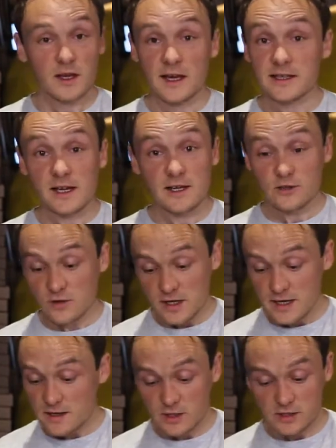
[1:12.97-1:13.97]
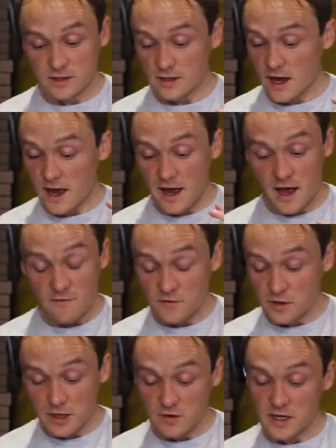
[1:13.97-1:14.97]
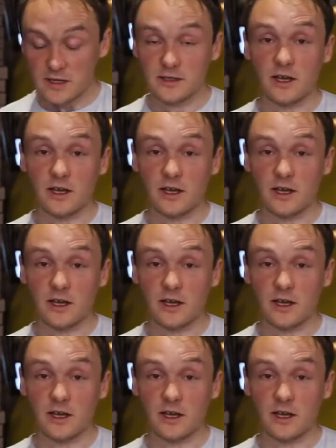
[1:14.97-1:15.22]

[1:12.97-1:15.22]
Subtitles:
It's literally just a few ingredients.